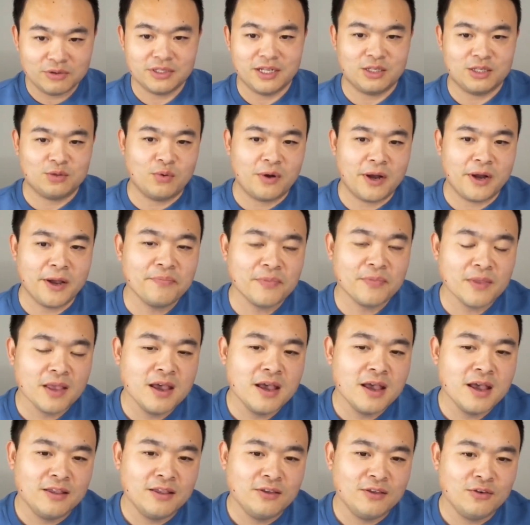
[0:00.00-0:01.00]
That's why
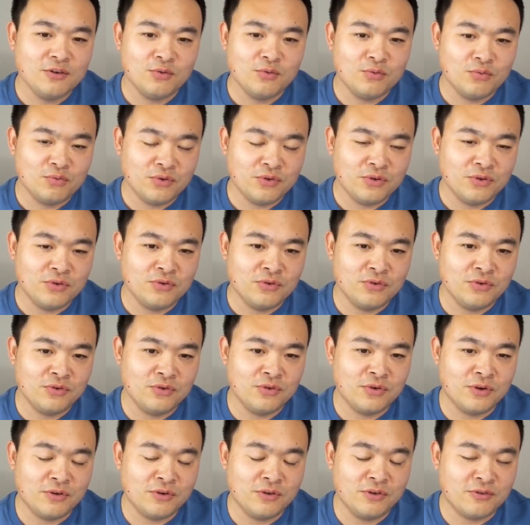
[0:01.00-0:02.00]

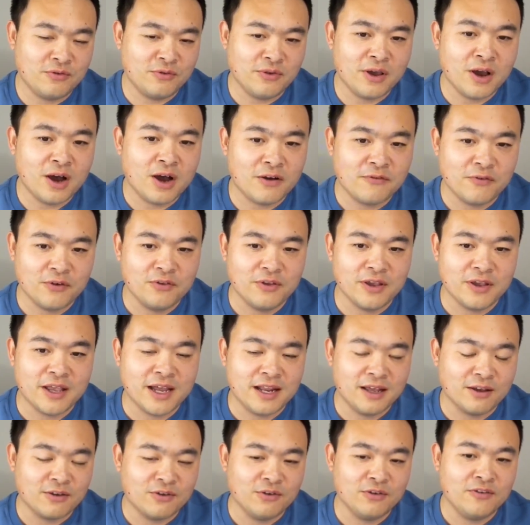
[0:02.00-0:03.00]
it's really hard for you to
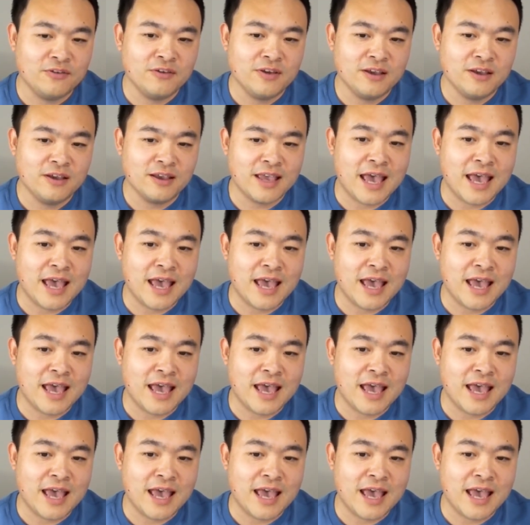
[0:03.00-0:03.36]
get a good